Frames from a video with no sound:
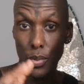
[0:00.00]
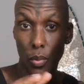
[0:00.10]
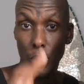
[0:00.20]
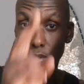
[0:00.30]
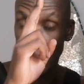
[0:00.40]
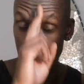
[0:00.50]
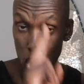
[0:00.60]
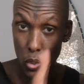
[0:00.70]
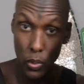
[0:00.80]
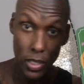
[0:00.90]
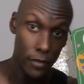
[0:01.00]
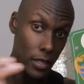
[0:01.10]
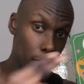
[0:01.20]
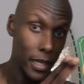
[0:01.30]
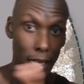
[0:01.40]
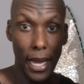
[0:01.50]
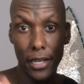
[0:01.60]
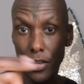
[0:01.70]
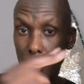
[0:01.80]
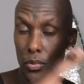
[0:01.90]
Source, to intuitively be
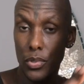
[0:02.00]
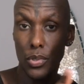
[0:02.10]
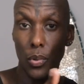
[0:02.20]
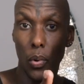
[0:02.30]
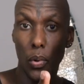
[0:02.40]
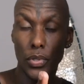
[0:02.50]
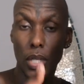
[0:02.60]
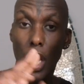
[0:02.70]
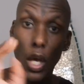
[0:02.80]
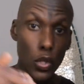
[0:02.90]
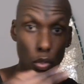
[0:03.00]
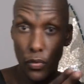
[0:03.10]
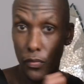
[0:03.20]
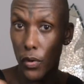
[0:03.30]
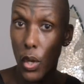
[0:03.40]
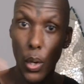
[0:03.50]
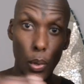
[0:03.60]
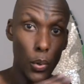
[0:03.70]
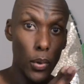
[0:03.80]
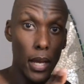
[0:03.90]
guided through Source, to
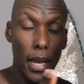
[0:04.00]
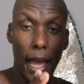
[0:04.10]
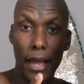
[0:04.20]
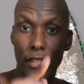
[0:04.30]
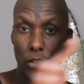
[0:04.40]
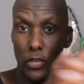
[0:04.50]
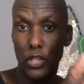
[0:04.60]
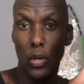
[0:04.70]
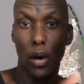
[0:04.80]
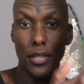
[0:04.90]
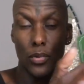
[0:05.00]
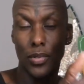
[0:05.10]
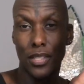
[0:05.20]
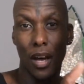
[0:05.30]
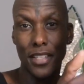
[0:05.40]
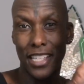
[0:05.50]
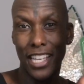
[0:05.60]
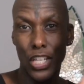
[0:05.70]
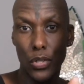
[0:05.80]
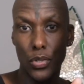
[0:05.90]
flow. And that's what our Source is
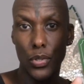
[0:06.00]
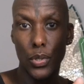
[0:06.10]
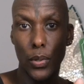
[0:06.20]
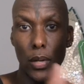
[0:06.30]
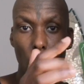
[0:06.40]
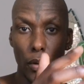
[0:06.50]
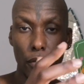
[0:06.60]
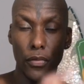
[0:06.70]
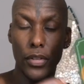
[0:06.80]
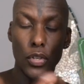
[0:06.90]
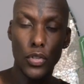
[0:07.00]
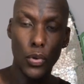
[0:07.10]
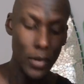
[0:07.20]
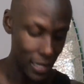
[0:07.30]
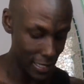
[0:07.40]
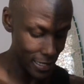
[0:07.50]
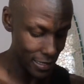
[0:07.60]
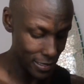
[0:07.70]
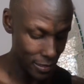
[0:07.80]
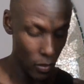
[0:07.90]
asking you to do. In order for you to
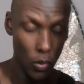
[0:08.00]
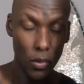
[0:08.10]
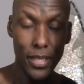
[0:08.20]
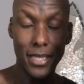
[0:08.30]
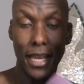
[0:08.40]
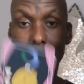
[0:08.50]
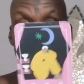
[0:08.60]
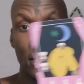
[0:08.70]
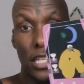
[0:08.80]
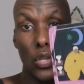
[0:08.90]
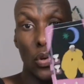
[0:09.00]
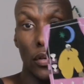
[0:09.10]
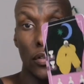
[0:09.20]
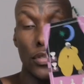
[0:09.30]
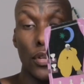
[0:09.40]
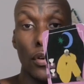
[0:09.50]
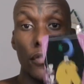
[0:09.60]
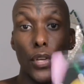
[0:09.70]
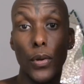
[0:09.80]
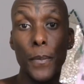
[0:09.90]
release all these energies that no longer
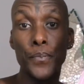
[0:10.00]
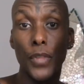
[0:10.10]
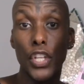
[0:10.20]
serve you,